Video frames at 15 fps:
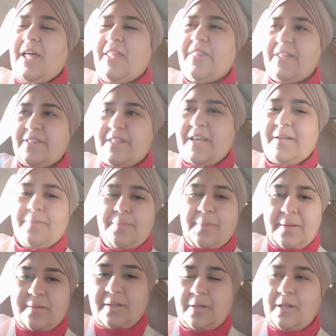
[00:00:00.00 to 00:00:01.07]
that they
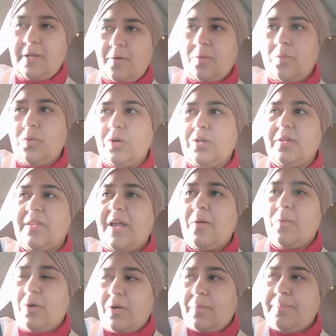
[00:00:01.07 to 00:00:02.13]
basically
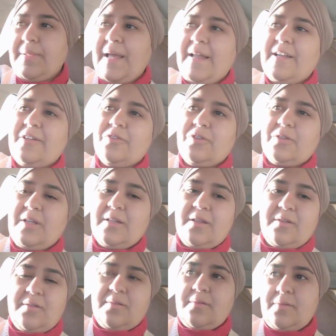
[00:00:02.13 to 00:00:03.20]
they were planning to take
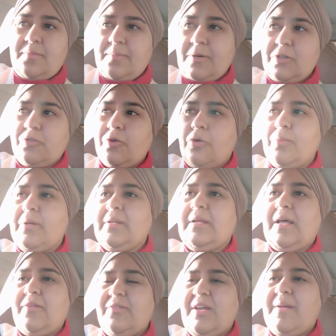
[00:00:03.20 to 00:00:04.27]
this smart robot
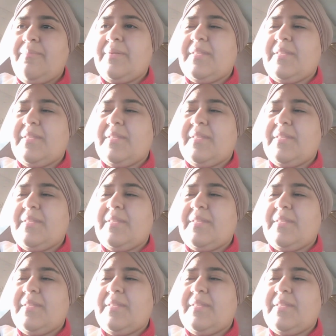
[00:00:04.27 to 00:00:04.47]
outside,